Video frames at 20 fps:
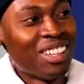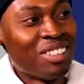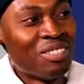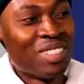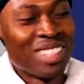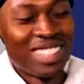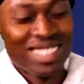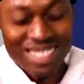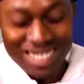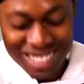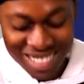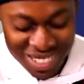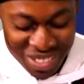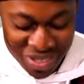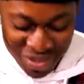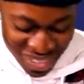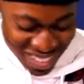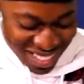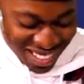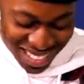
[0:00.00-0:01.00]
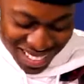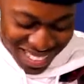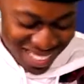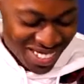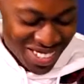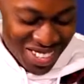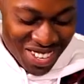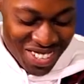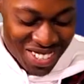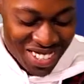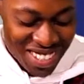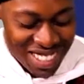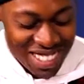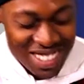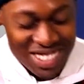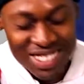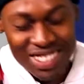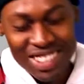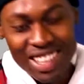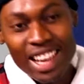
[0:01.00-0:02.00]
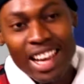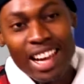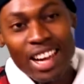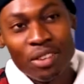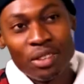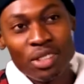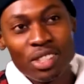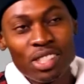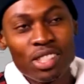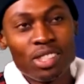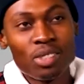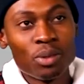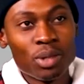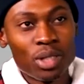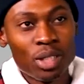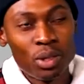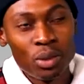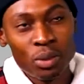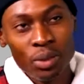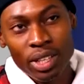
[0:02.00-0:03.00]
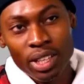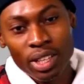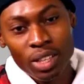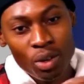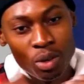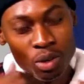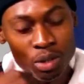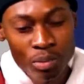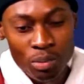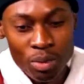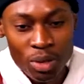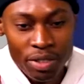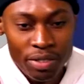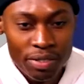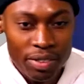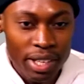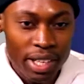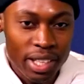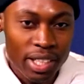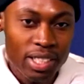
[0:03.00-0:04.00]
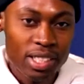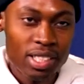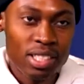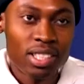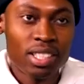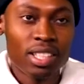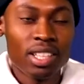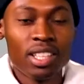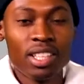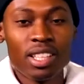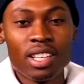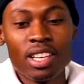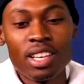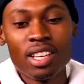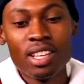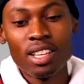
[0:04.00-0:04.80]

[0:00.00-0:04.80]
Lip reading: money trees. So yeah, we just want to do that, host more events, and